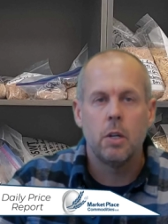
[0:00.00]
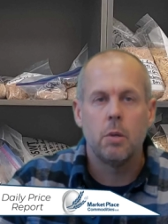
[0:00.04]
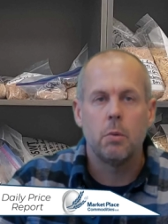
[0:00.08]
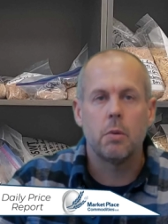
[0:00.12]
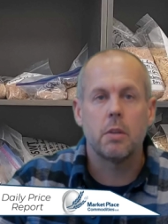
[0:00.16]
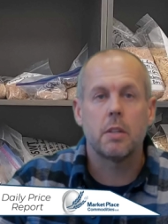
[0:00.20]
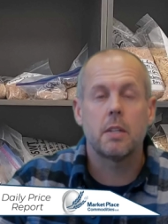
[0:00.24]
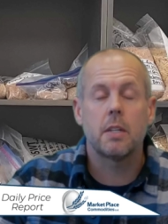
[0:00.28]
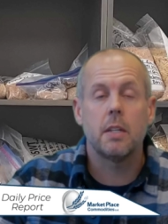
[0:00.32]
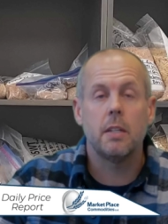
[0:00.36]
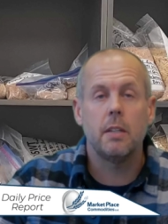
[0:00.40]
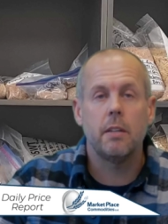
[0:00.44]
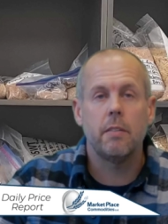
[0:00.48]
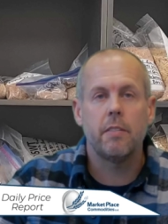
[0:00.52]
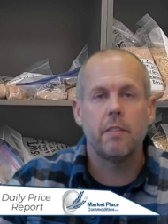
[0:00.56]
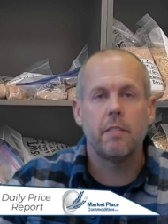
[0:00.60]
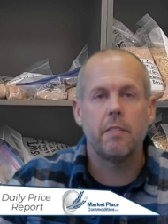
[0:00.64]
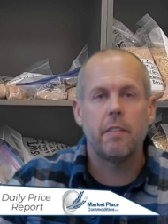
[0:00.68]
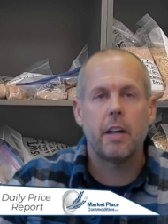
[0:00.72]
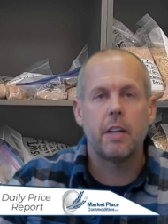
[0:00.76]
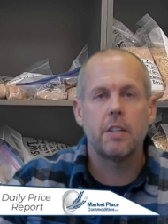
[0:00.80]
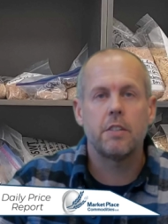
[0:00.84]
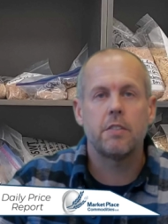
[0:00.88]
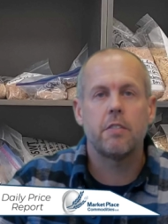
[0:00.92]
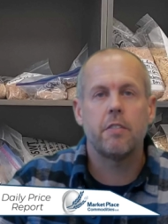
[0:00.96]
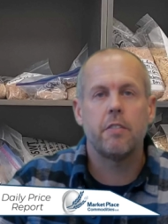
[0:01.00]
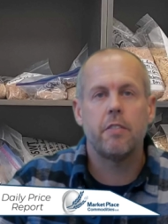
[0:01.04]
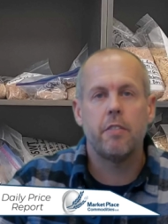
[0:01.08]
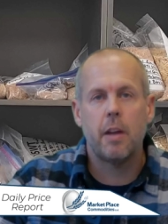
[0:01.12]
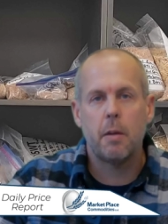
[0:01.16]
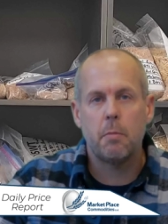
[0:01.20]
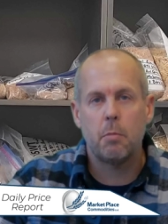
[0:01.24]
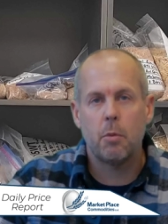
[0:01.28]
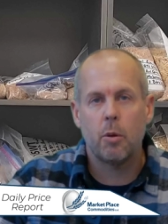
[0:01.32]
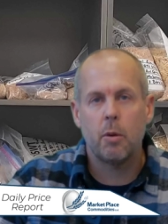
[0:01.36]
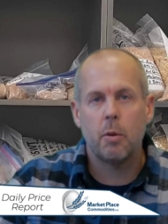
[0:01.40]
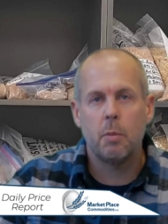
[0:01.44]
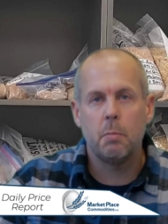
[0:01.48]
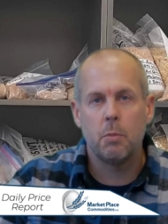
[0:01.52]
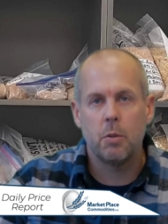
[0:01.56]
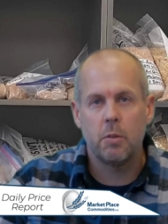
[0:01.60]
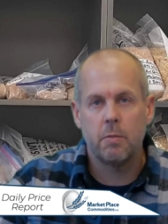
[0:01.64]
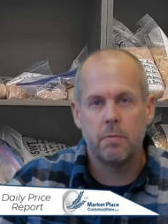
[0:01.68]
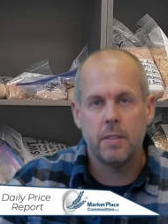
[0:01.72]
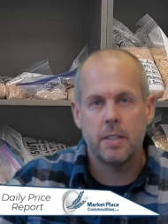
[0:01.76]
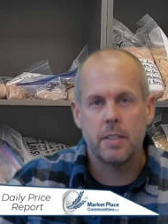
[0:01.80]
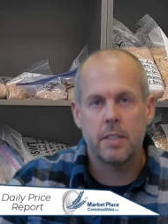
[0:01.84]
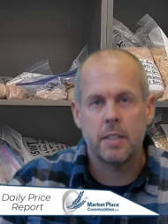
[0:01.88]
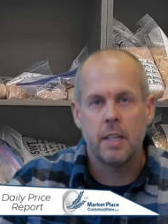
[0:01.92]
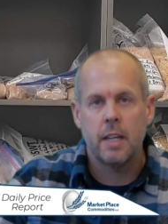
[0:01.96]
with delivered values for February
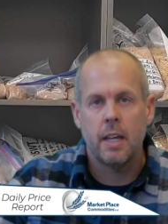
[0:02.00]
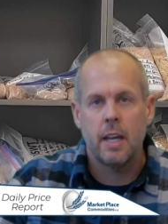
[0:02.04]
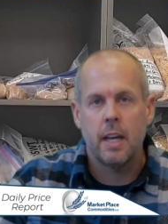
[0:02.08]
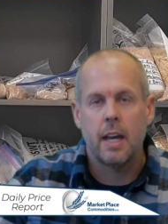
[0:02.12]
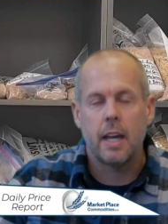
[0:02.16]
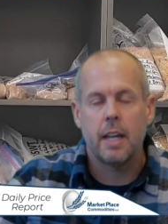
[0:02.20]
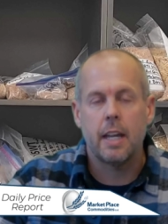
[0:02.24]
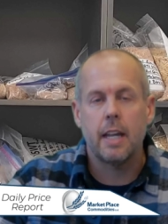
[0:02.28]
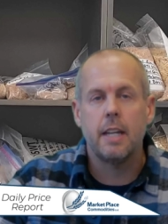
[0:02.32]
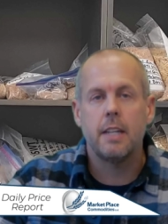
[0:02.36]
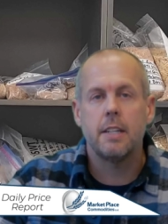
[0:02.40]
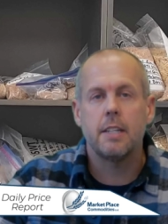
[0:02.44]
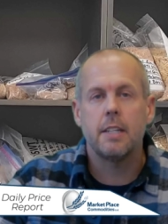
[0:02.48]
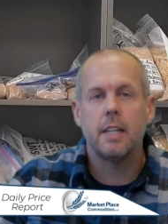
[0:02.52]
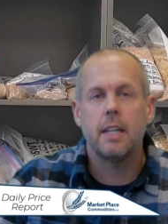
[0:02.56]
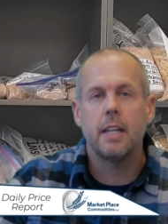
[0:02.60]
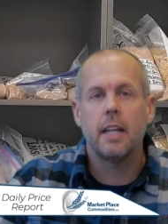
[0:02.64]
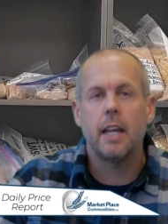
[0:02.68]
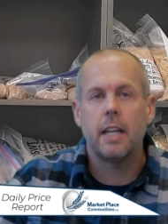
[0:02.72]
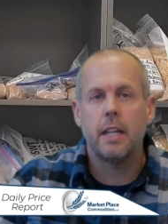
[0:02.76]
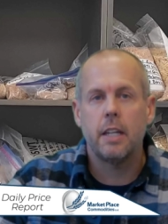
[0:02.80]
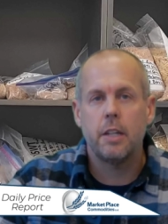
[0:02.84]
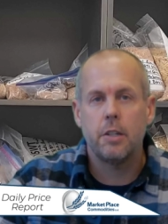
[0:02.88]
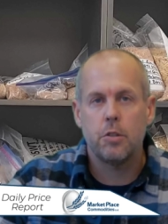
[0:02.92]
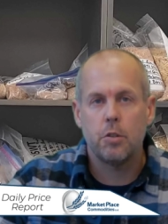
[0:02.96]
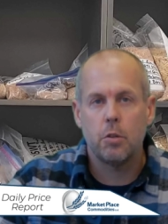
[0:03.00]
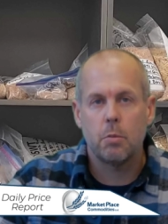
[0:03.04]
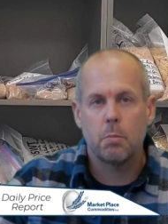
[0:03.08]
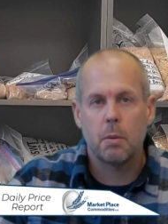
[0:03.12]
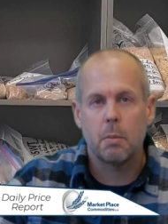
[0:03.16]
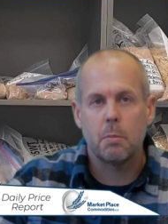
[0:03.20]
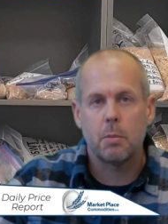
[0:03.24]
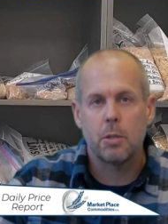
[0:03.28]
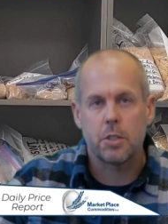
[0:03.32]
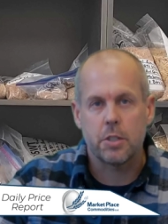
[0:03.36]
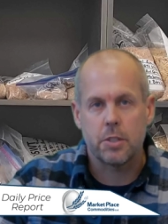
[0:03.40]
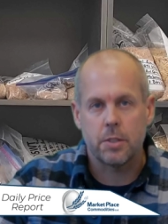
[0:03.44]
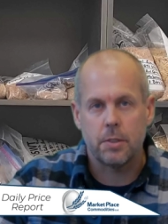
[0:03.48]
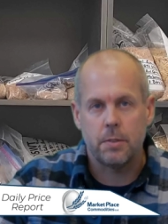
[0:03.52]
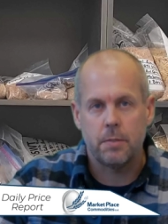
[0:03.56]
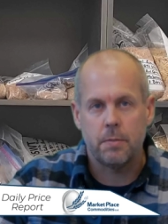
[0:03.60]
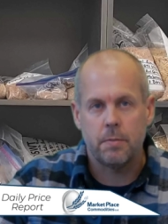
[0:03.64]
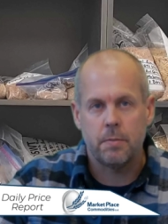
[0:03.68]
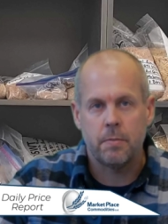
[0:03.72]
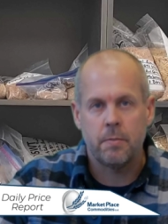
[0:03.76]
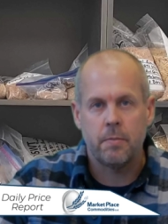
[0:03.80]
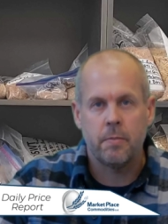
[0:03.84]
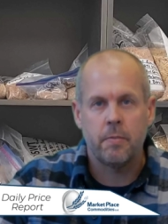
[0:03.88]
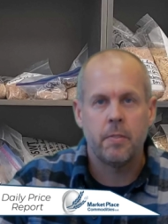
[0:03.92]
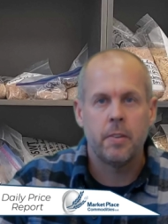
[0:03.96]
movement at 18.82 per bushel.
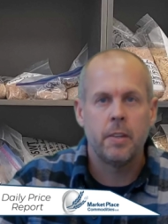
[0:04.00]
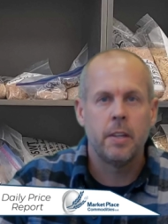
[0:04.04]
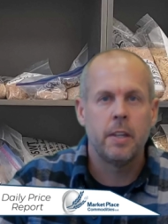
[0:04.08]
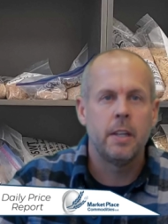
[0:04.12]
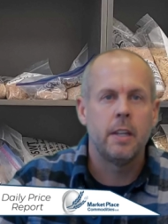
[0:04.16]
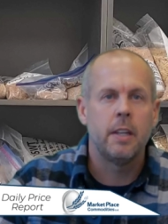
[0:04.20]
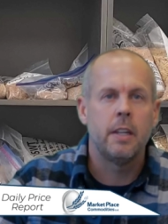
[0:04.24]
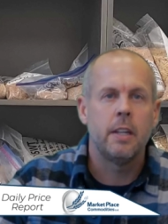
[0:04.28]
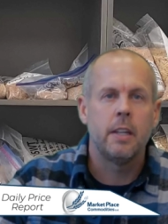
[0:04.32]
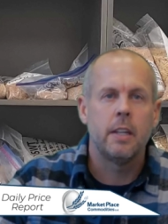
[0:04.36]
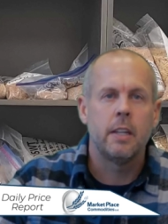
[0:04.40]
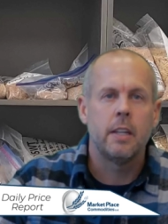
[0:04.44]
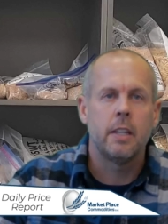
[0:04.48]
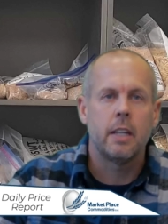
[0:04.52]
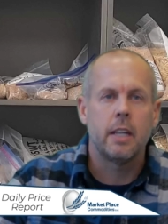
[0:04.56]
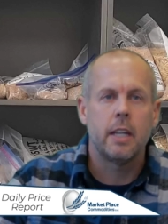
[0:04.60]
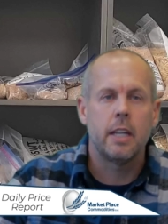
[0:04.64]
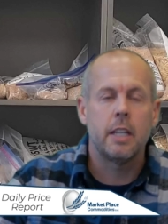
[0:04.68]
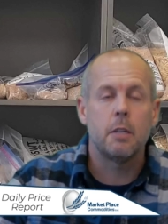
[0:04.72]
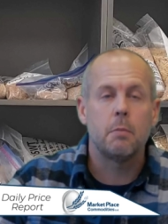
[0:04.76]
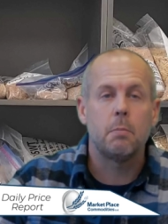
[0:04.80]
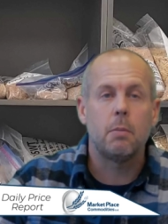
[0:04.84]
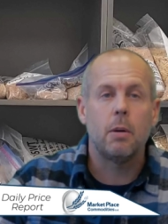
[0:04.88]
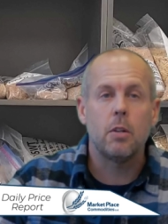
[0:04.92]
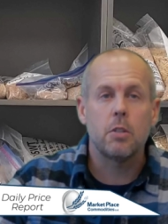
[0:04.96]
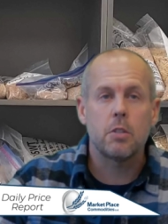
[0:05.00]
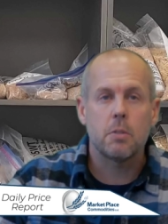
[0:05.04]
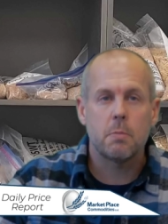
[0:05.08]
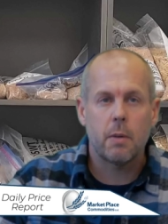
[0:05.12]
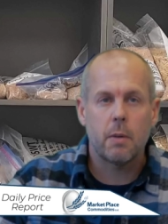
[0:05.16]
In the pulse